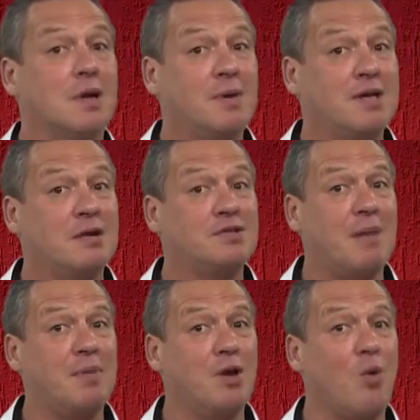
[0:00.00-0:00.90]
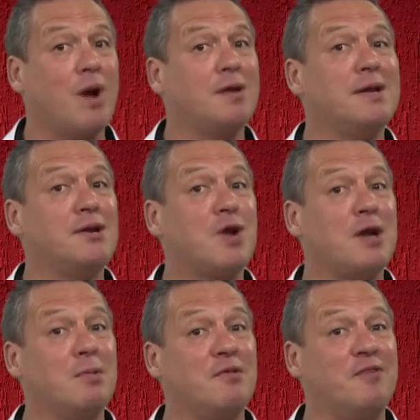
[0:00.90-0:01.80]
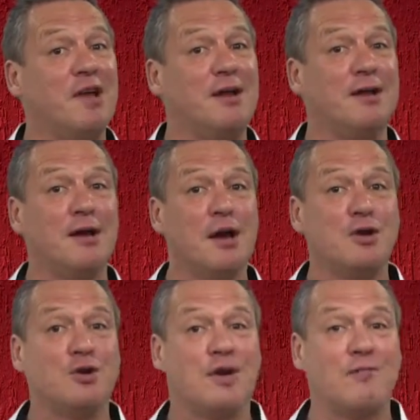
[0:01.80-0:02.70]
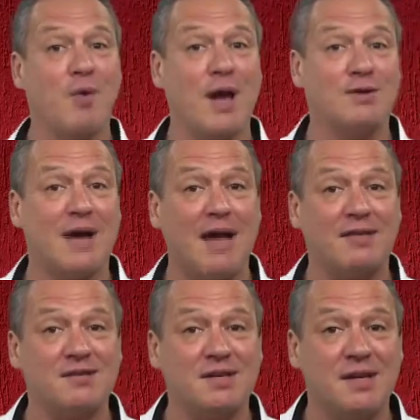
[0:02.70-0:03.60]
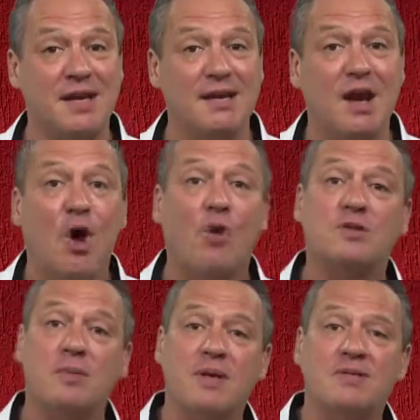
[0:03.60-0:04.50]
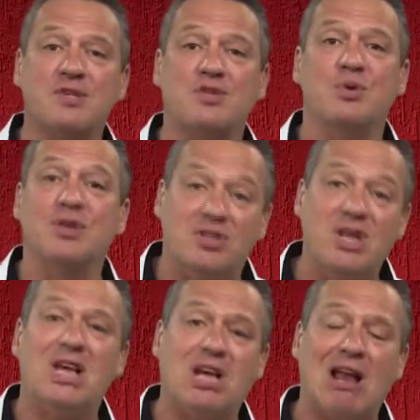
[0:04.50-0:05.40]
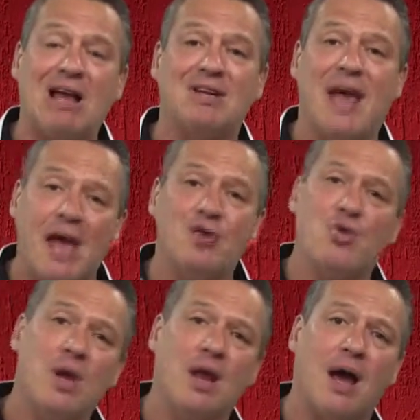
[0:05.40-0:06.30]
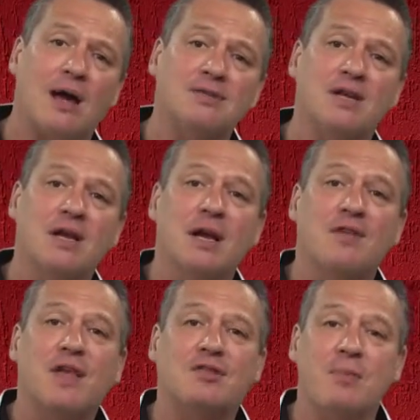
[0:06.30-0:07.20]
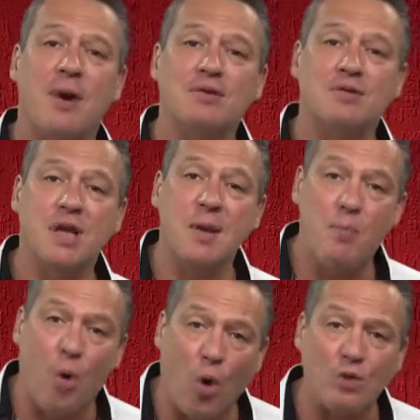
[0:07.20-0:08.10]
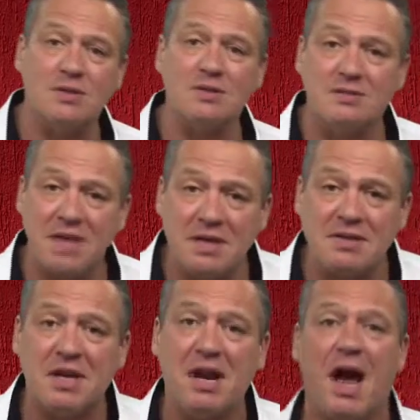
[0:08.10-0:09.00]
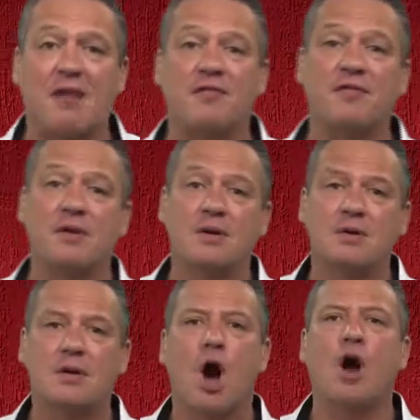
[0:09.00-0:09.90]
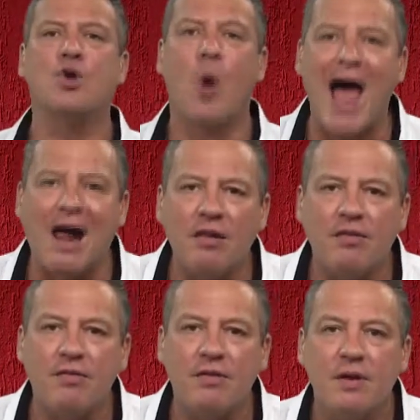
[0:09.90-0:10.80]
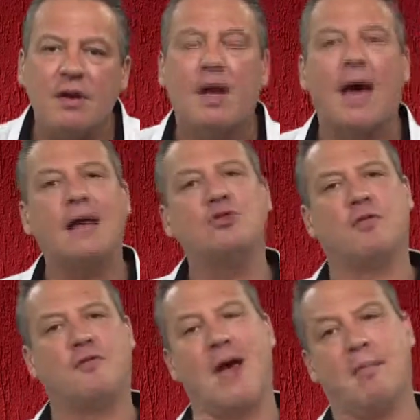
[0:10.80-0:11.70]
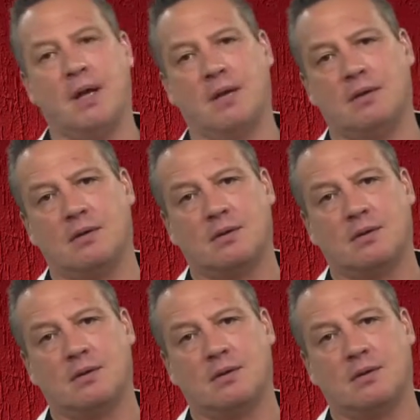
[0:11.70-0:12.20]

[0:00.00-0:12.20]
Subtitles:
Let me tell you something, what an incredible feeling to give away to others in need, or simply just to declutter and realize that the most important things in life are your health and your family.